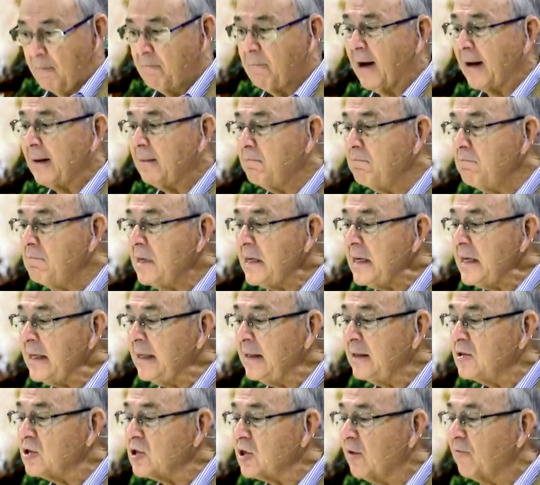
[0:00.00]
by
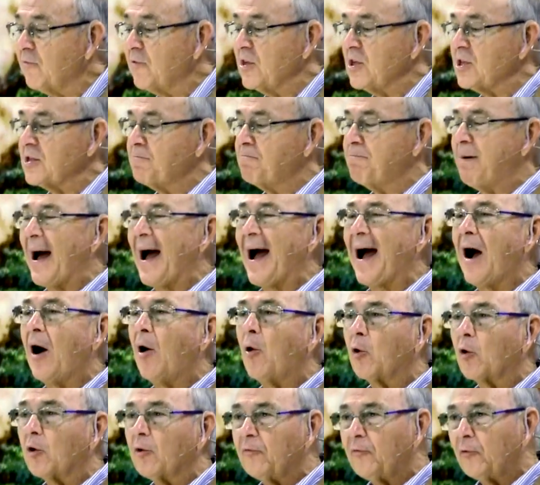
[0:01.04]
means of this
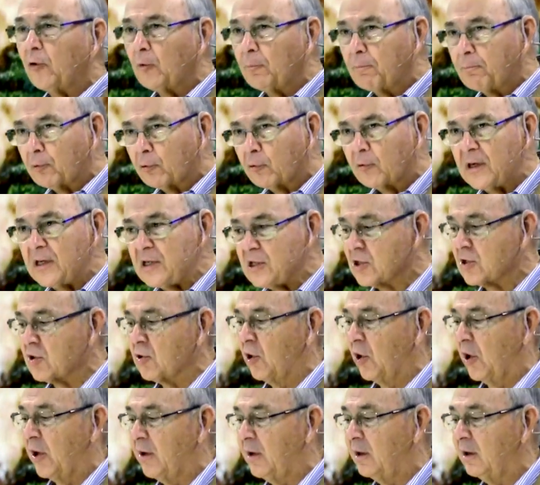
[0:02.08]
powerful
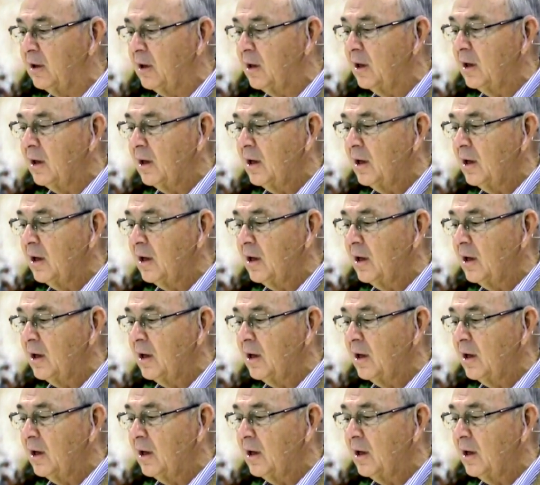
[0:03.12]
priesthood